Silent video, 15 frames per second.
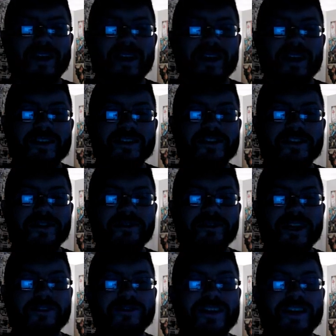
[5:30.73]
Stu
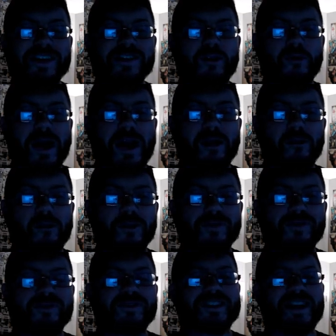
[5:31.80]
using the werewolf
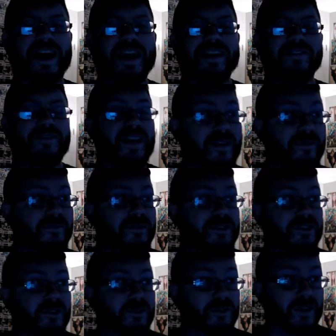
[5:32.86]
side of him
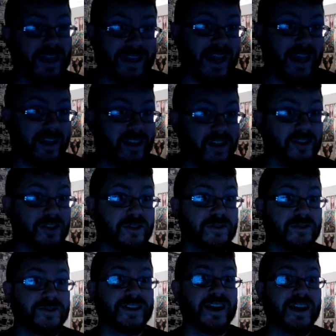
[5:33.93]
to like get
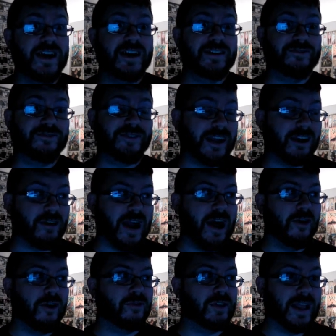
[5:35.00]
clues, figure out
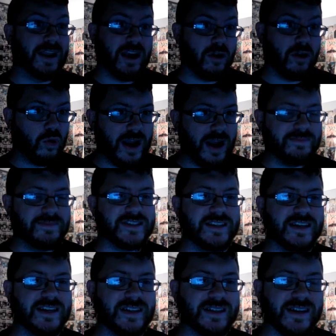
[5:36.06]
like a crime
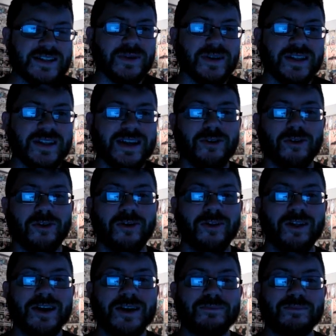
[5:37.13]
scene. It's really cool.
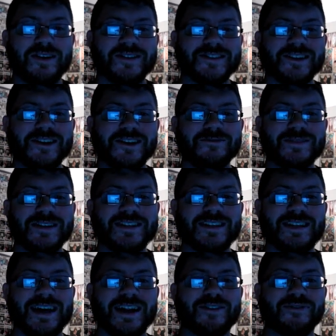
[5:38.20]
But also, it's a lot
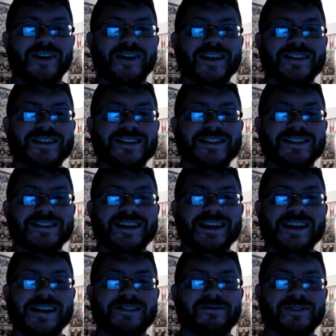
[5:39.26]
of fun to see
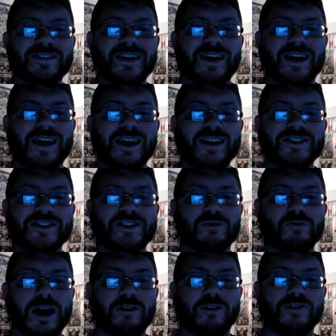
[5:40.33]
uh, just a
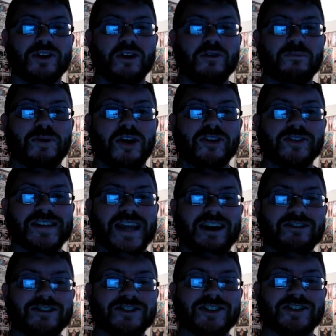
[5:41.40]
werewolf go balls out and
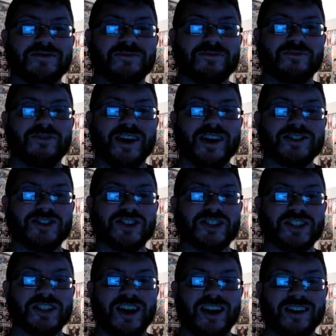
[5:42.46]
just fucking
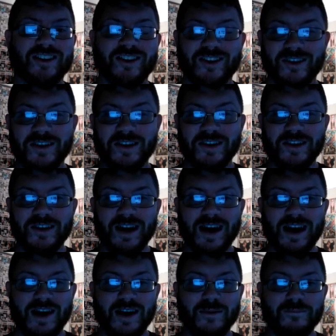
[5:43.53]
slaughter
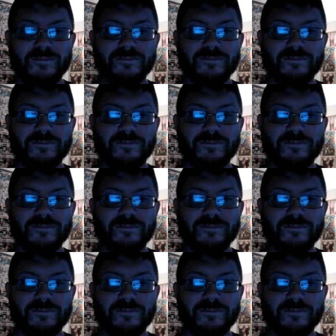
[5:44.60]
um,